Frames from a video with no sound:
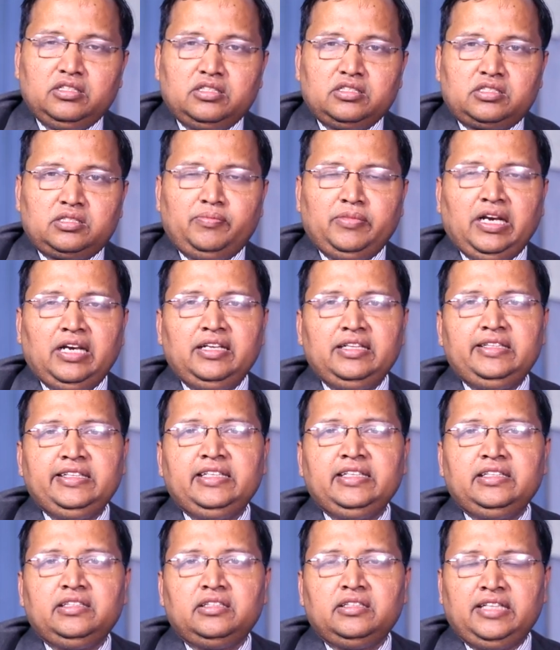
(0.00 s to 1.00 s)
Similarly,
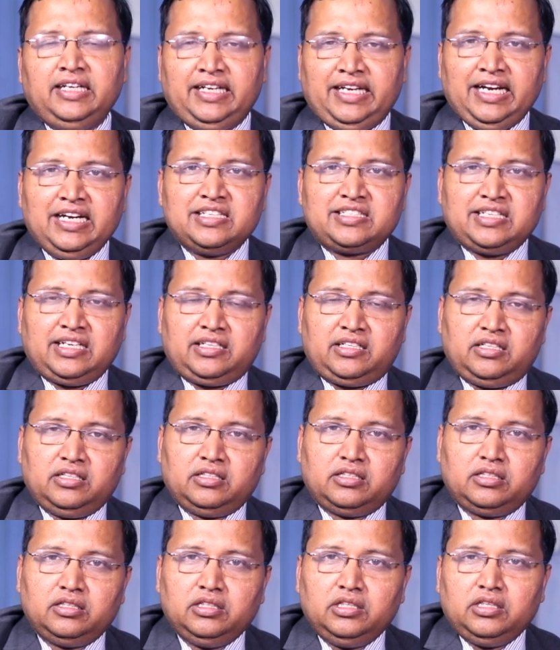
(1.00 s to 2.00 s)
the retail
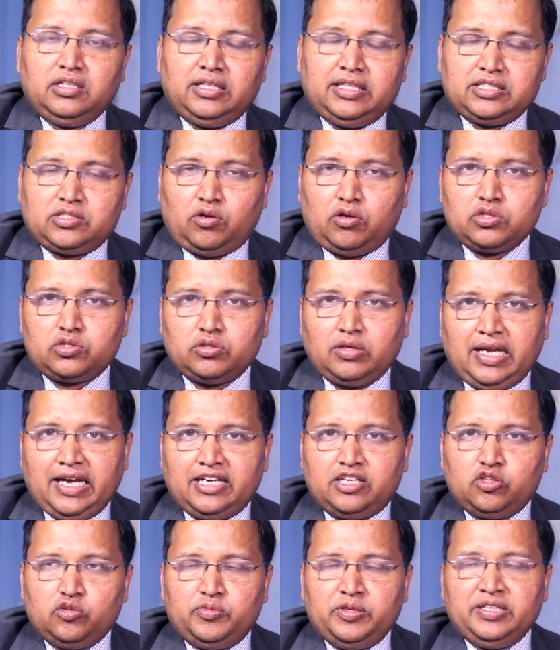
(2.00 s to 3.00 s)
sector is also
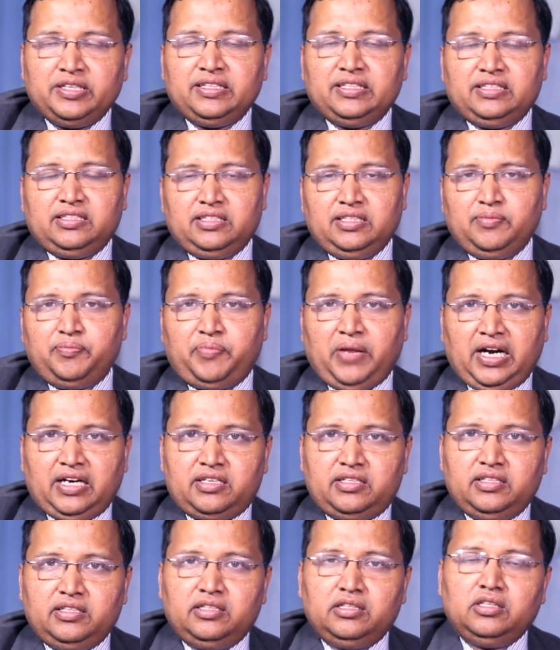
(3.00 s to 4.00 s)
likely to be
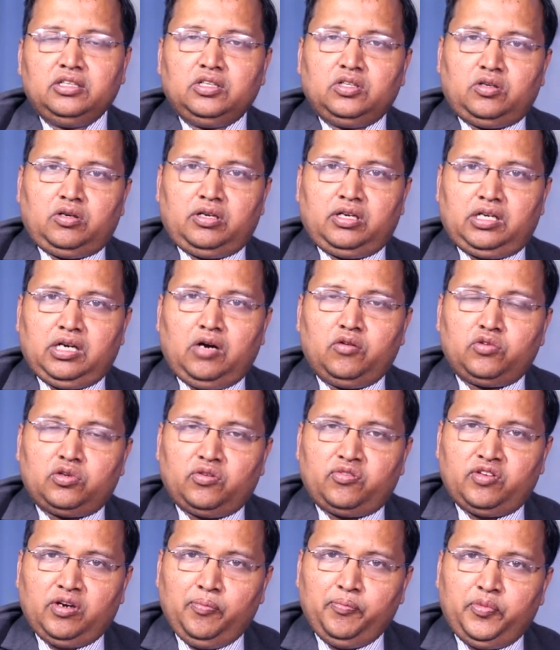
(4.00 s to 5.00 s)
impacted on account
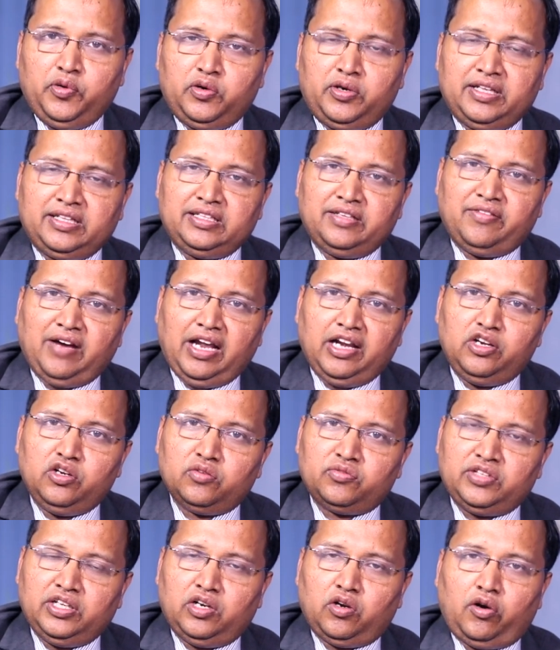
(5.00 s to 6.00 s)
of computing the value
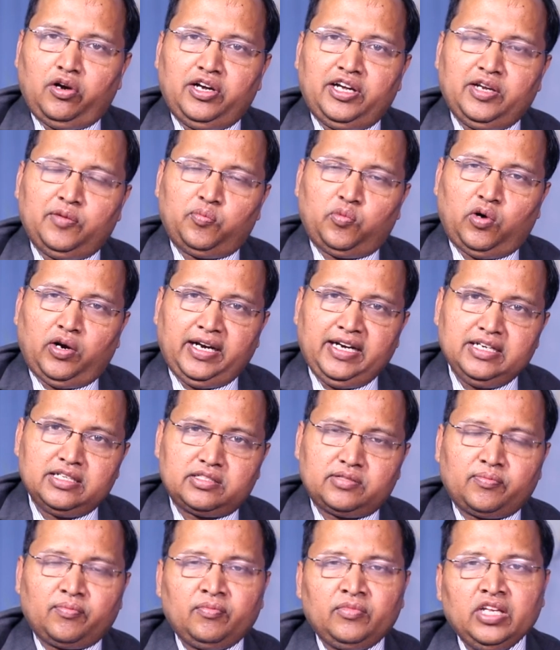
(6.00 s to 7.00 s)
of the loyalty
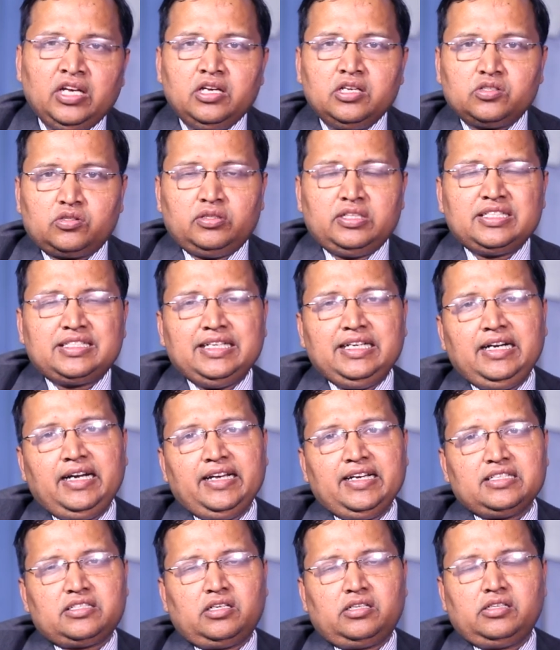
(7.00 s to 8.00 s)
points. So this Ind
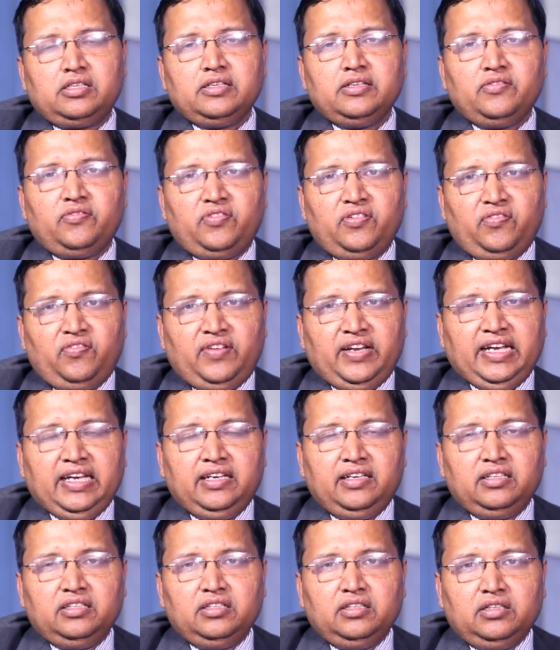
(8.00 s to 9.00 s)
AS
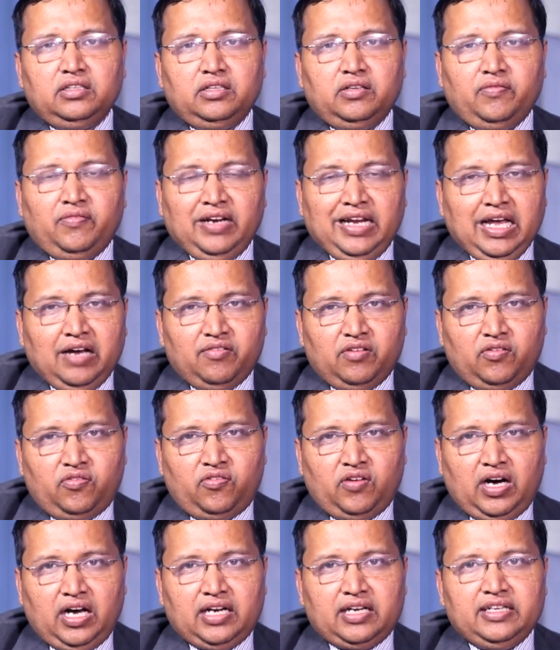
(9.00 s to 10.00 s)
115 will have a
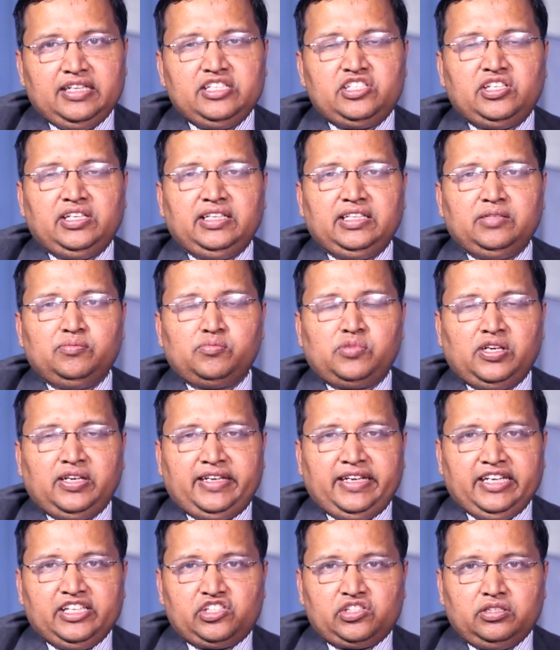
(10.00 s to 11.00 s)
far-reaching
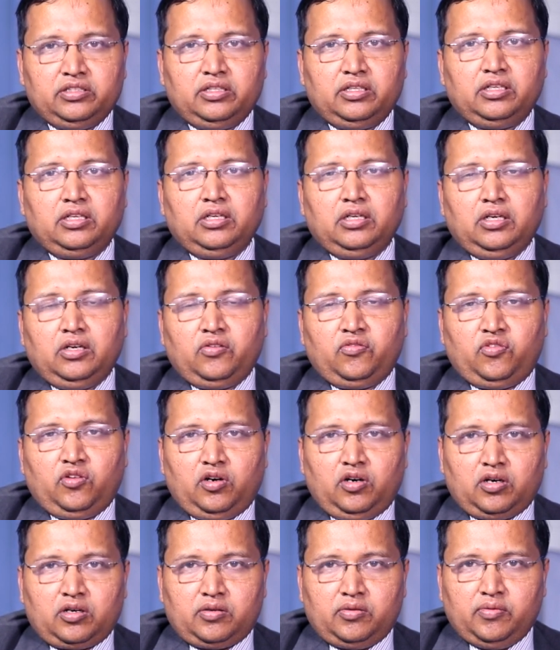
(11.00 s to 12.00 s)
implication
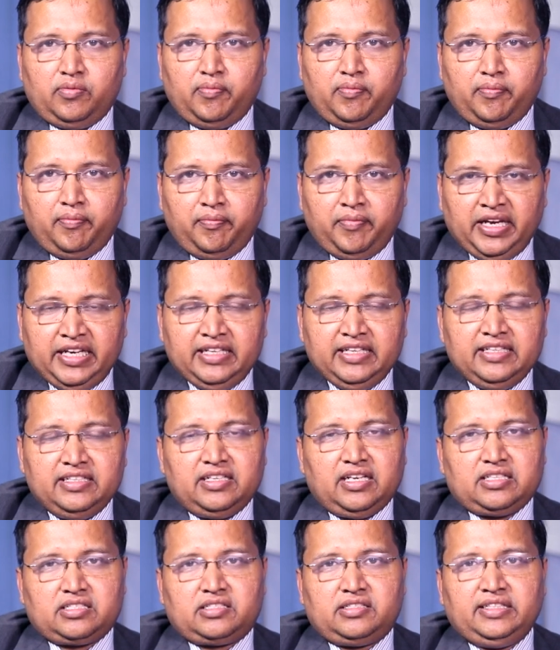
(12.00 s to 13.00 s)
for many
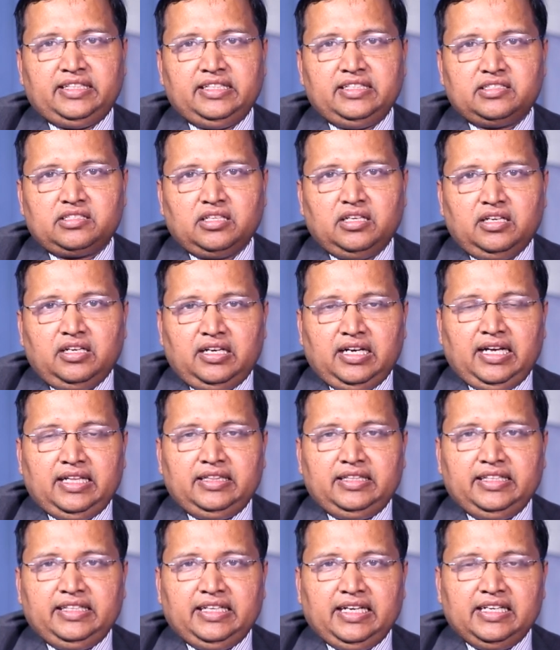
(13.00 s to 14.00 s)
industries
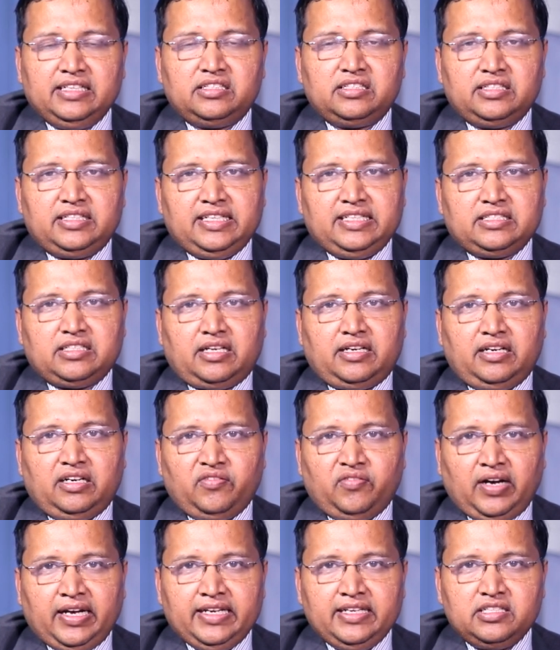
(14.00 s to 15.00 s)
and the entities are
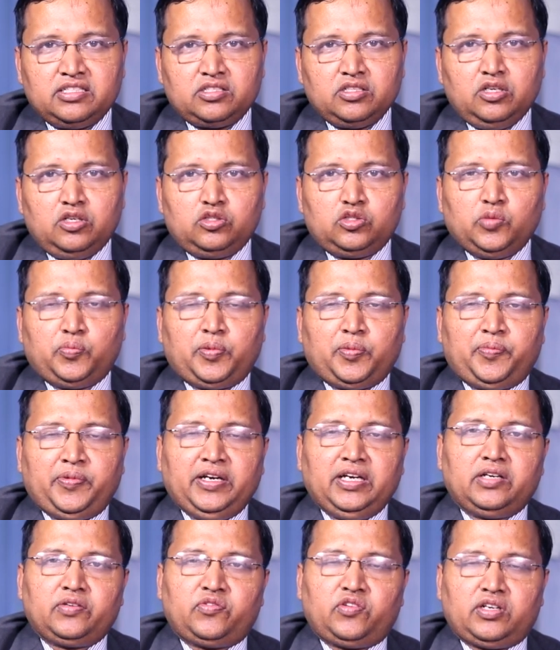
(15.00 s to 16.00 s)
advised to
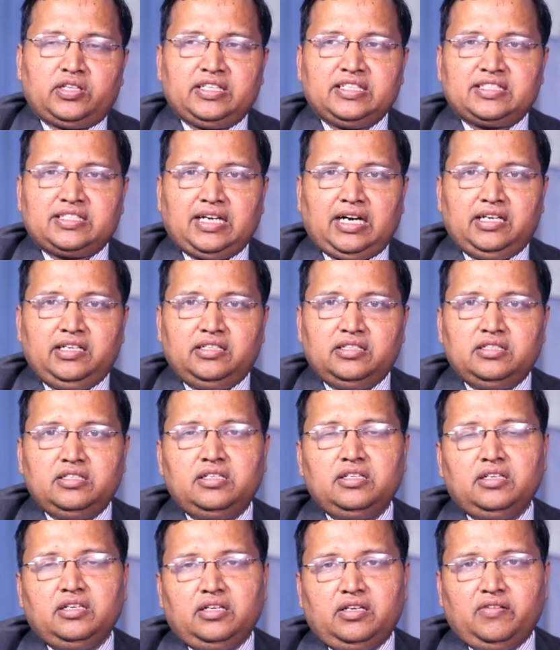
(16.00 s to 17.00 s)
prepare for the
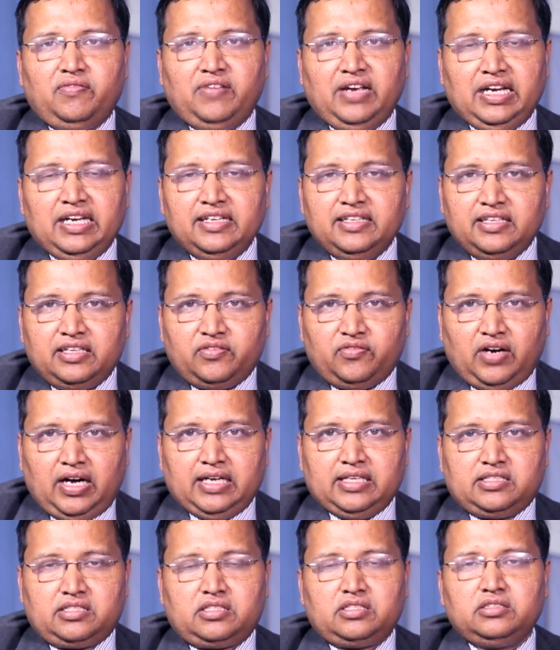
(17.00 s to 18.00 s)
standard well in
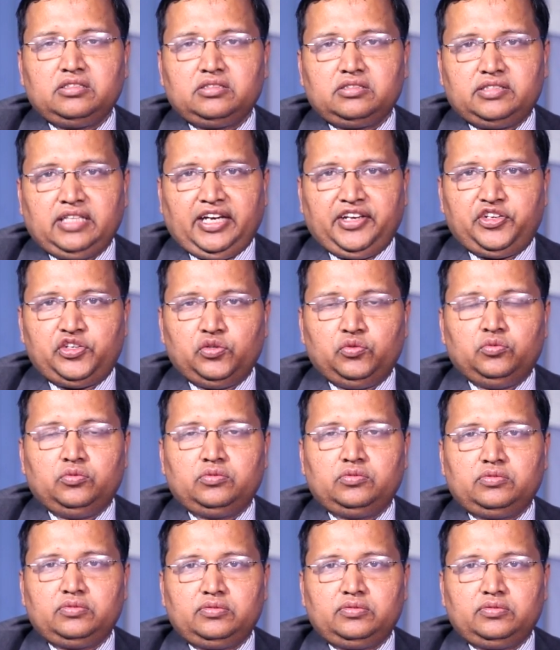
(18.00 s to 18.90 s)
advance. Thank you.